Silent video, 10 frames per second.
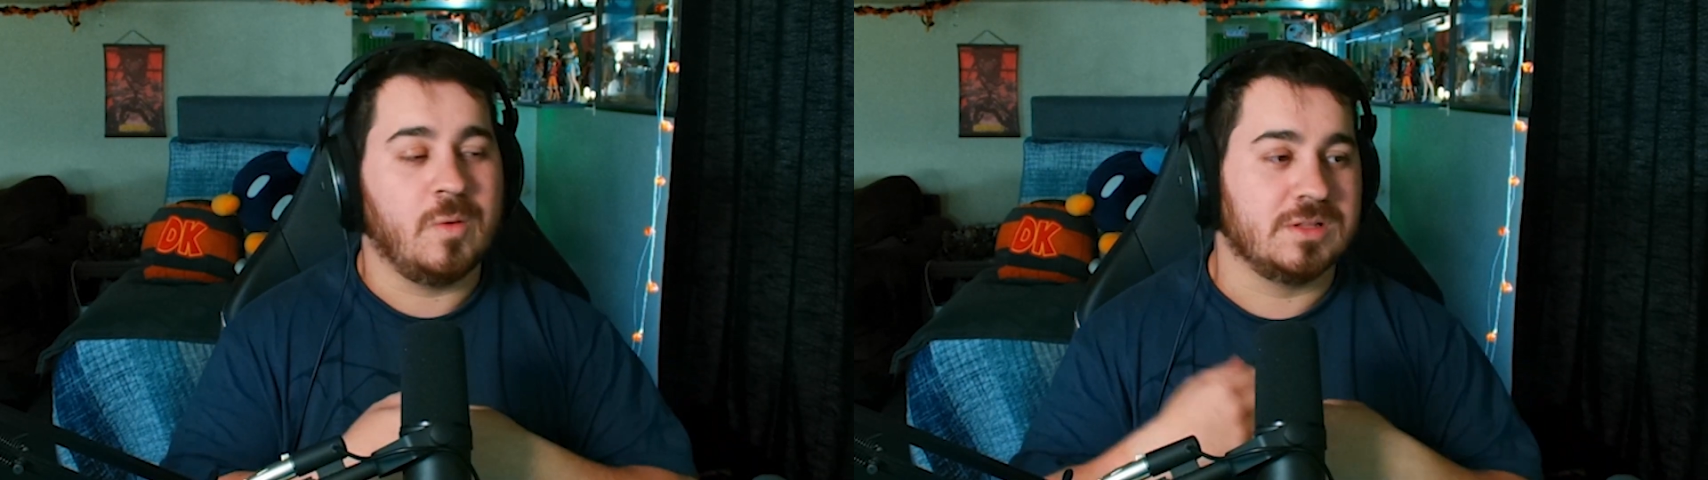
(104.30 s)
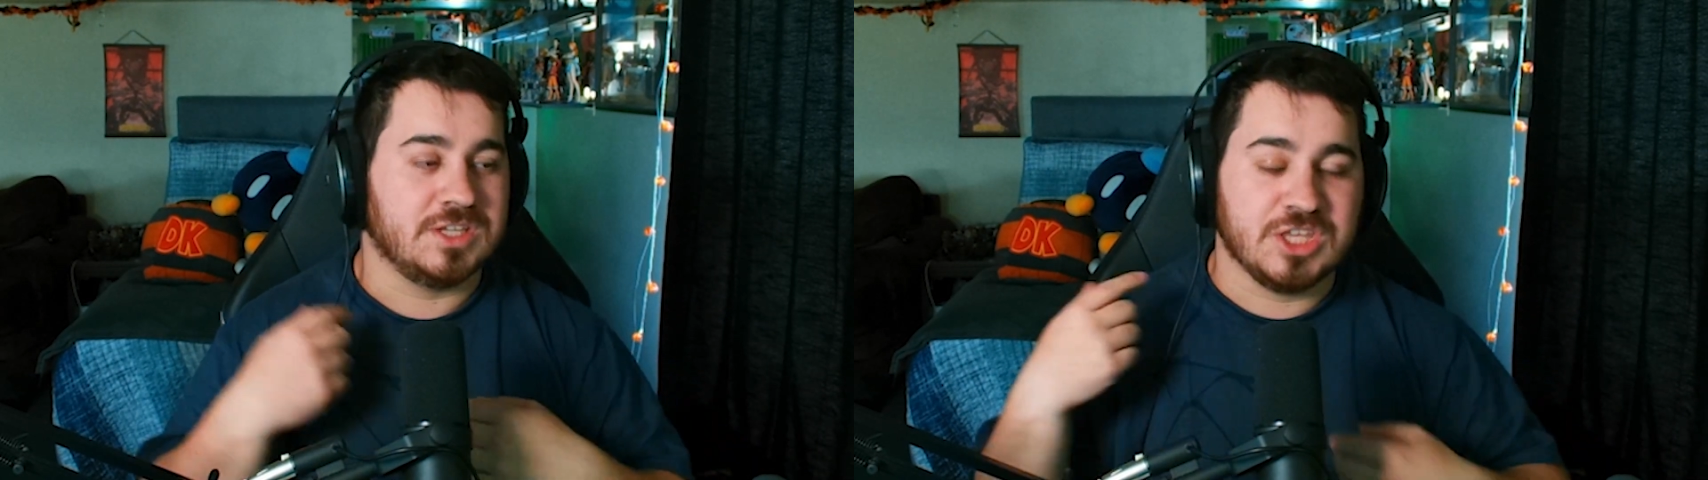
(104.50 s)

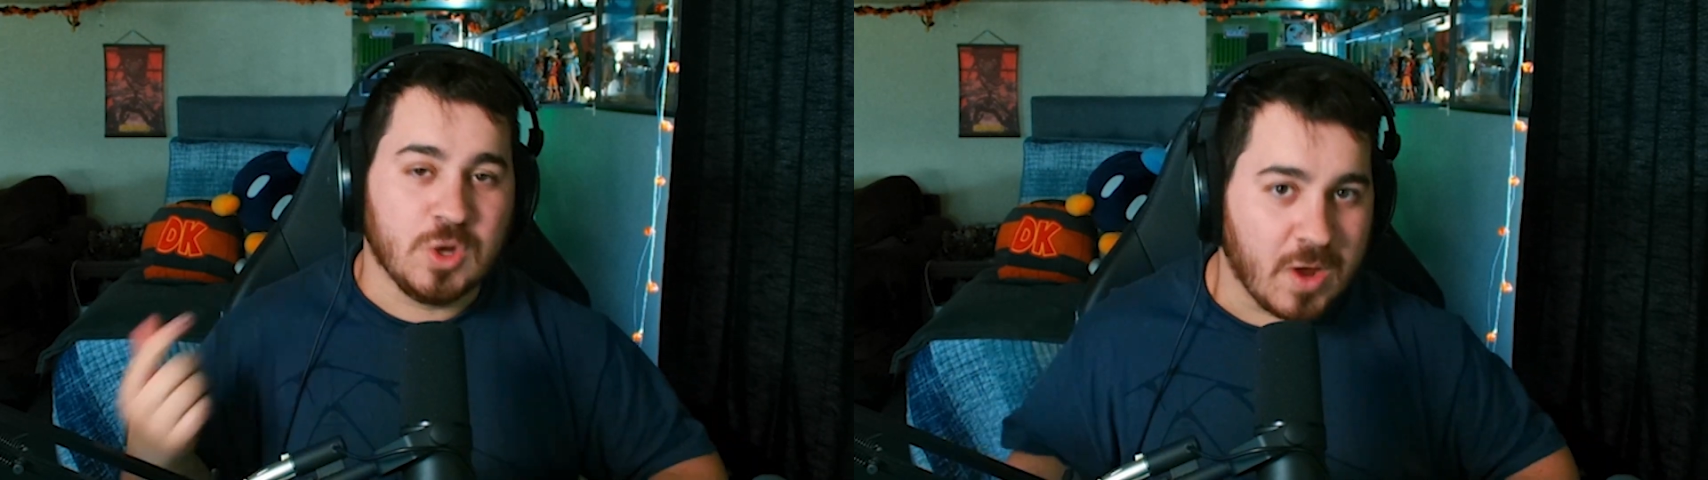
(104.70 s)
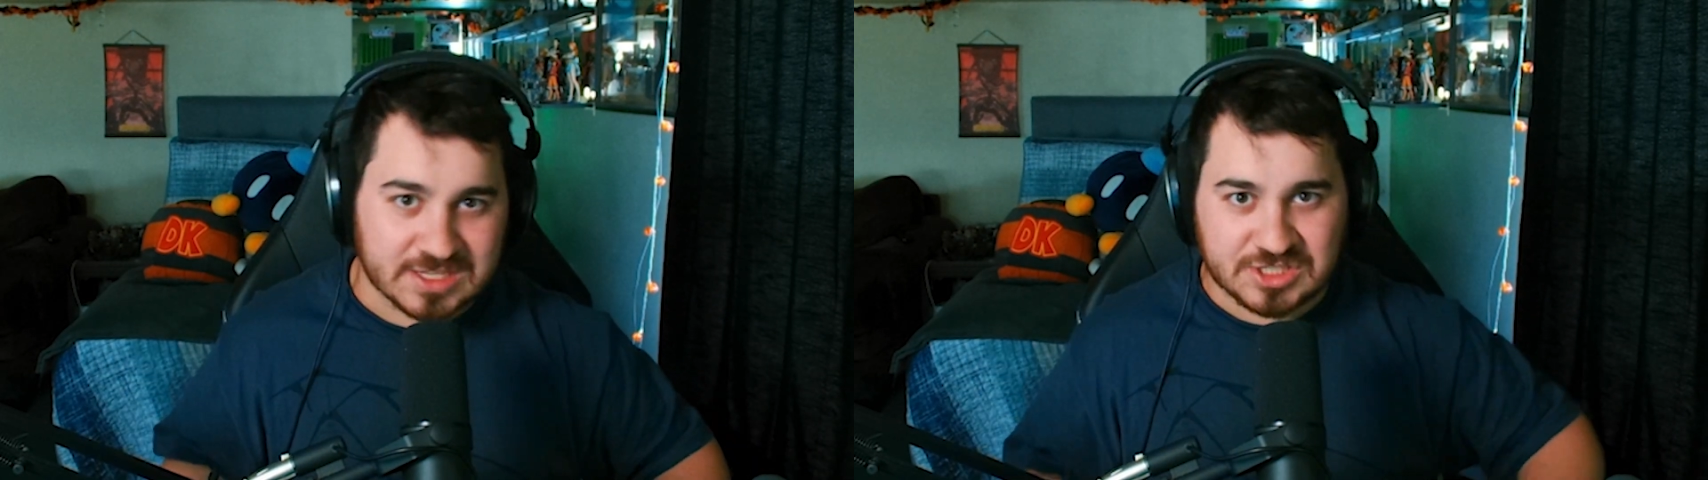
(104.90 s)
we went to
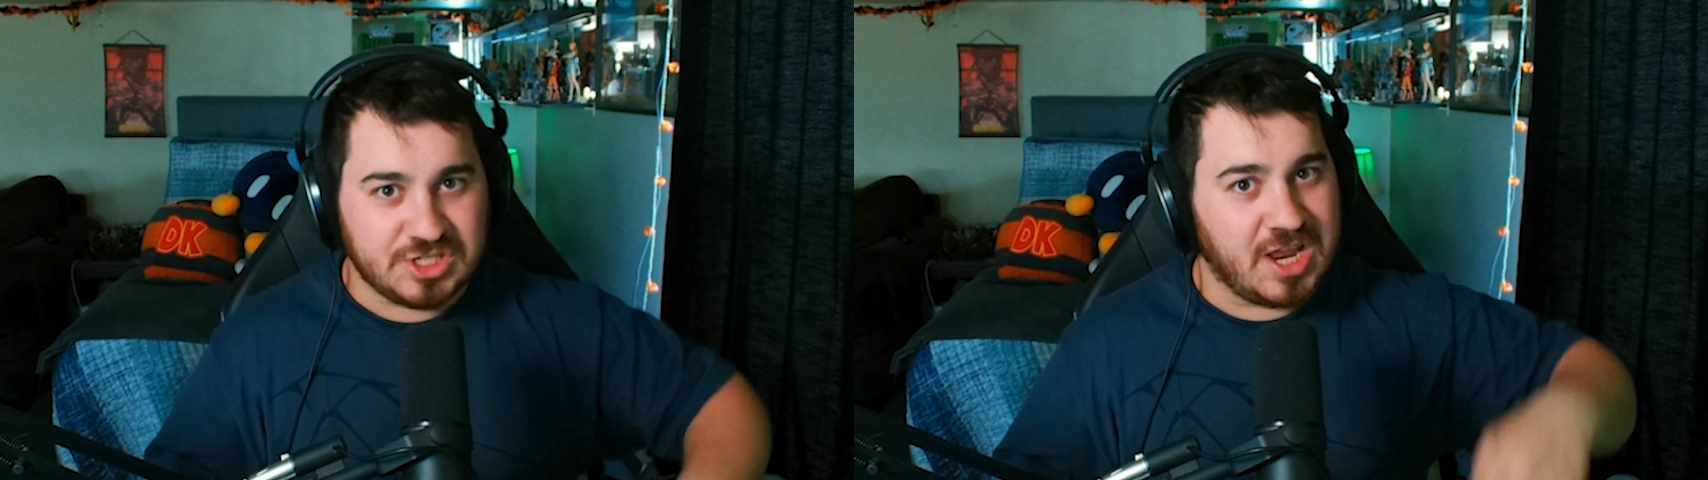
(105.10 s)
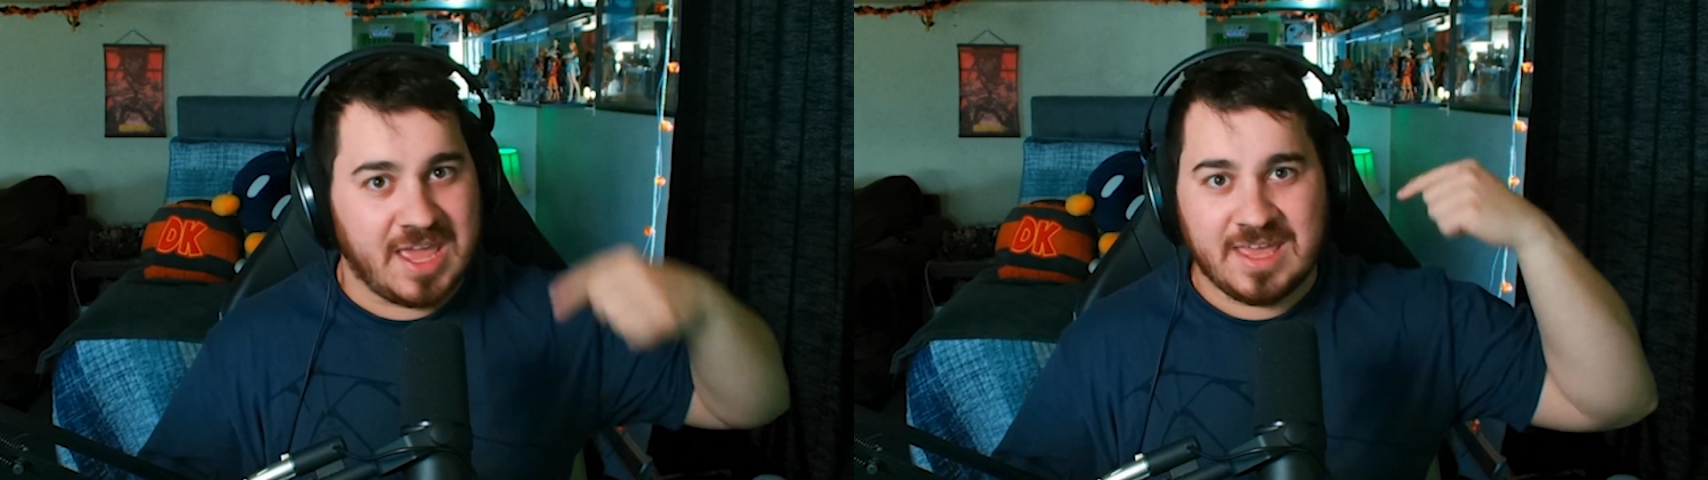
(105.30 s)

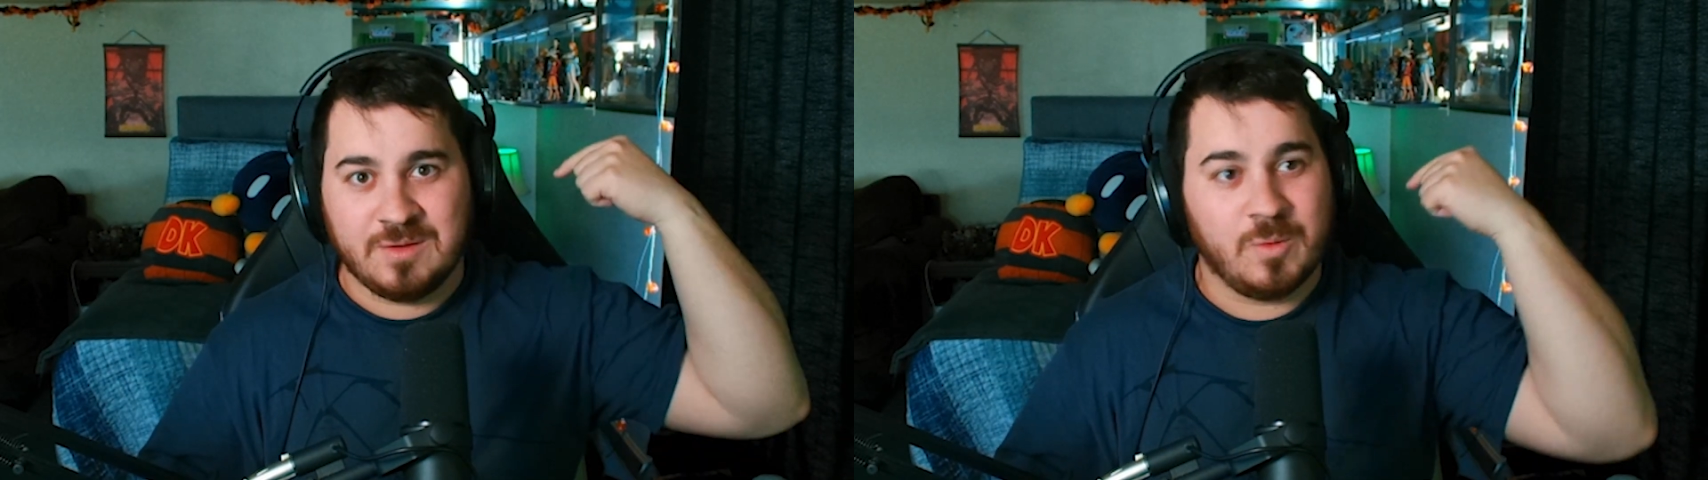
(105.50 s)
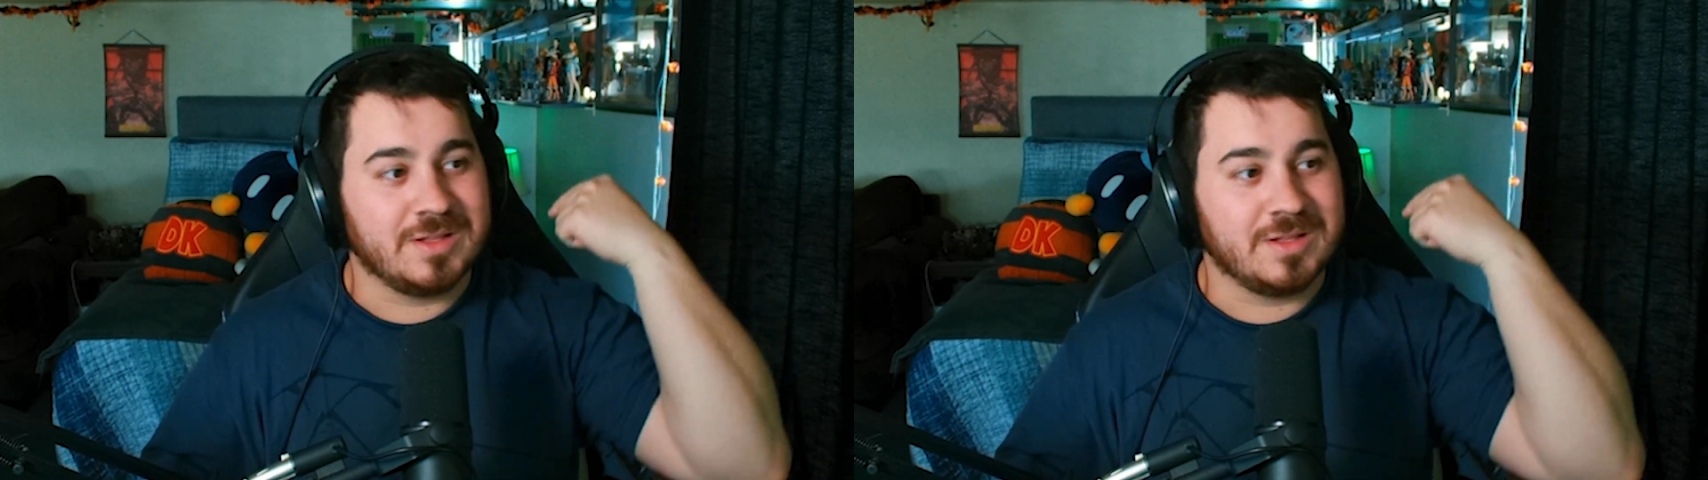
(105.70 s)
USJ,